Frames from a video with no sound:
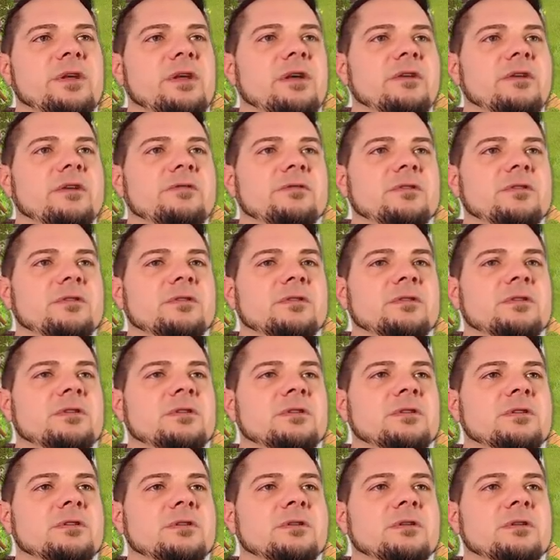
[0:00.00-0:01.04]
ever
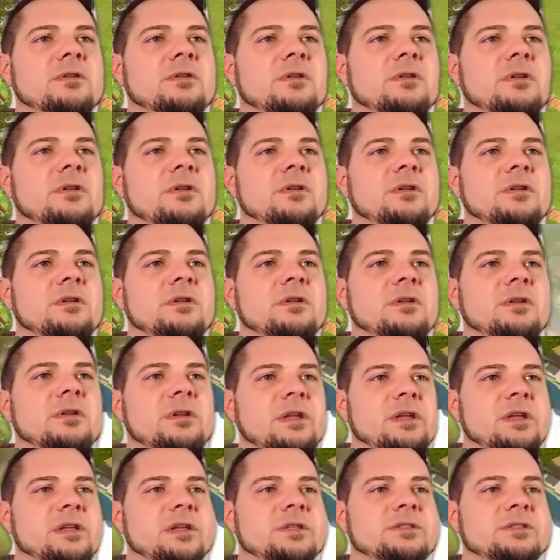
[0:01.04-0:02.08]

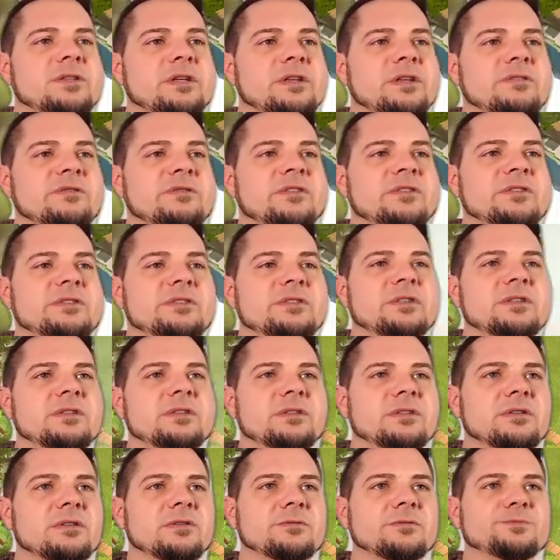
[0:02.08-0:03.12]
in its infancy, you
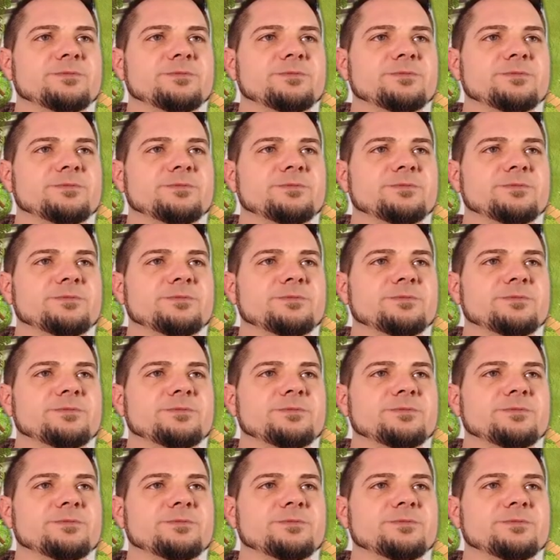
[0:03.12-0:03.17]
know?